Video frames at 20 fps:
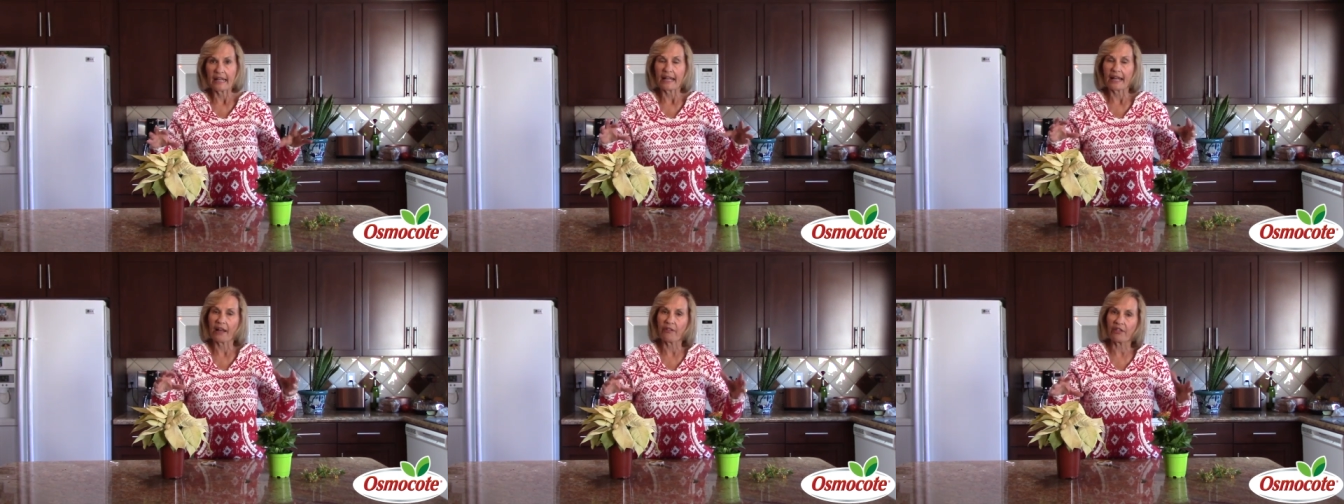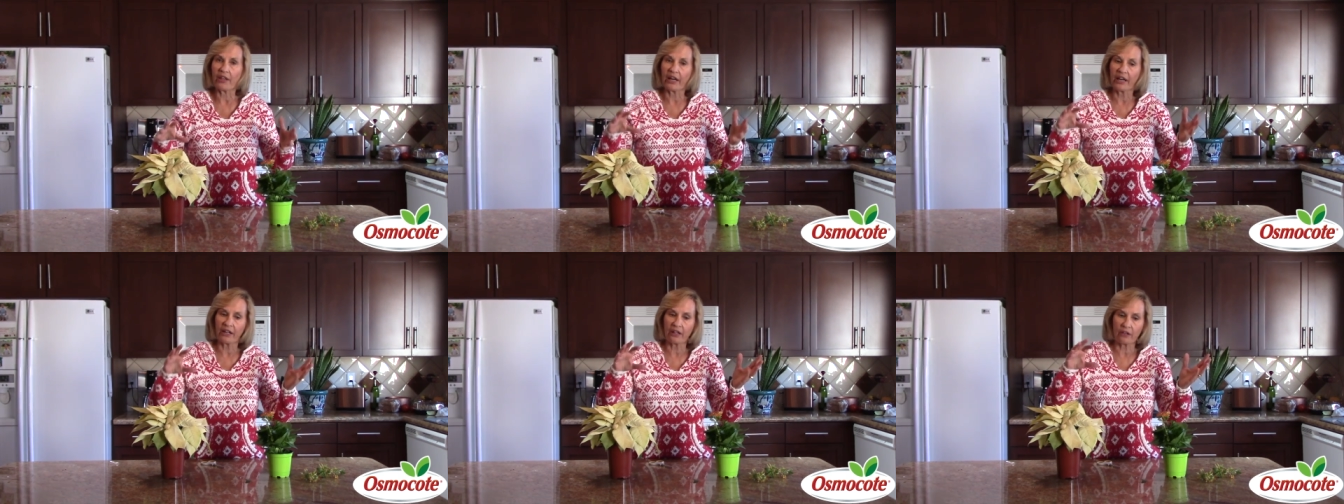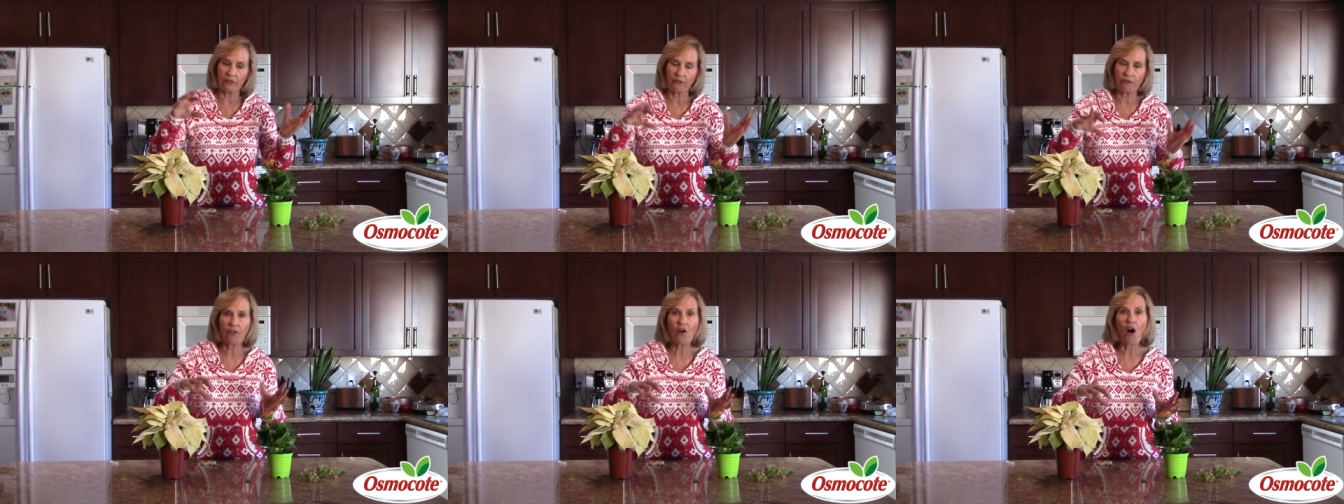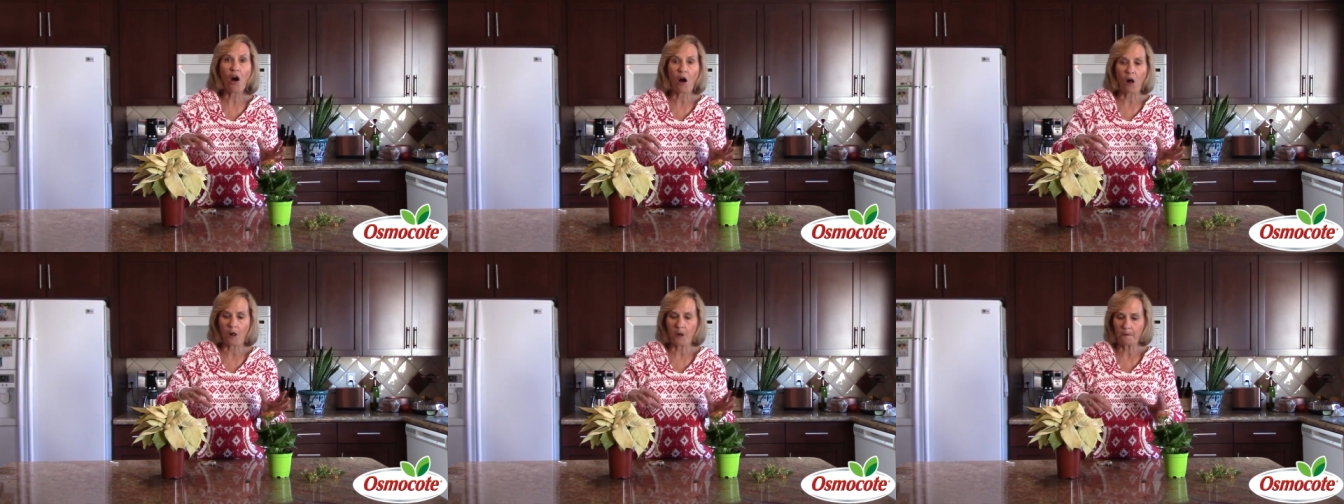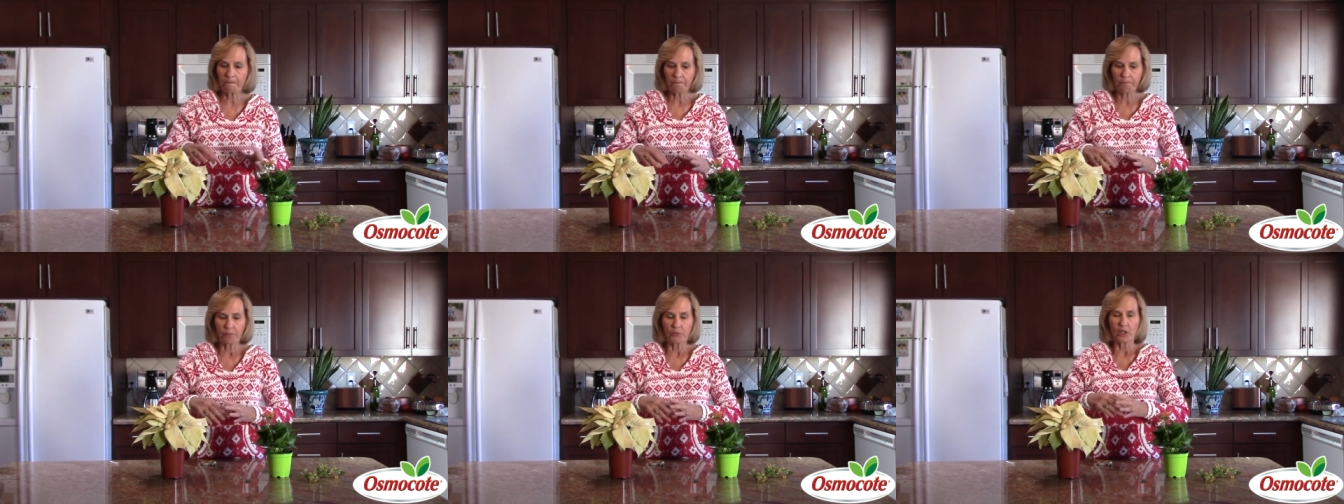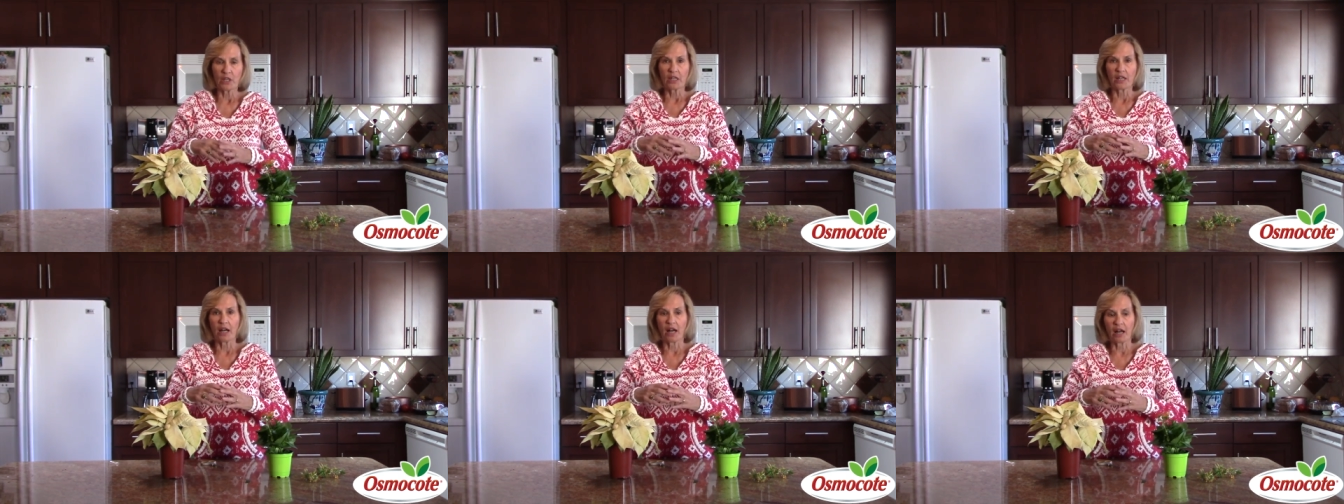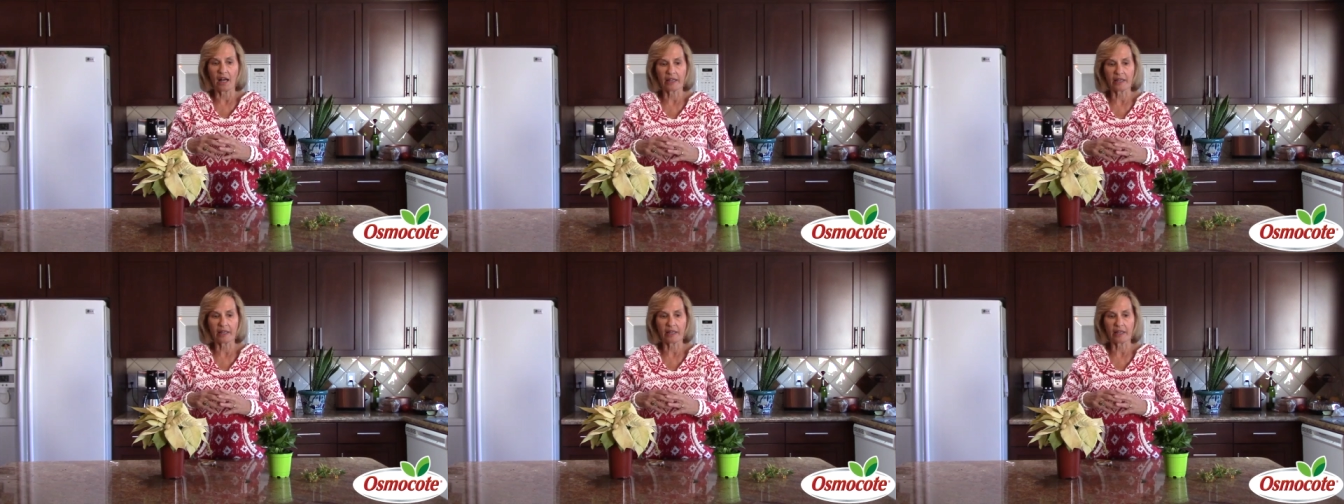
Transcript: And then in the fall, uh,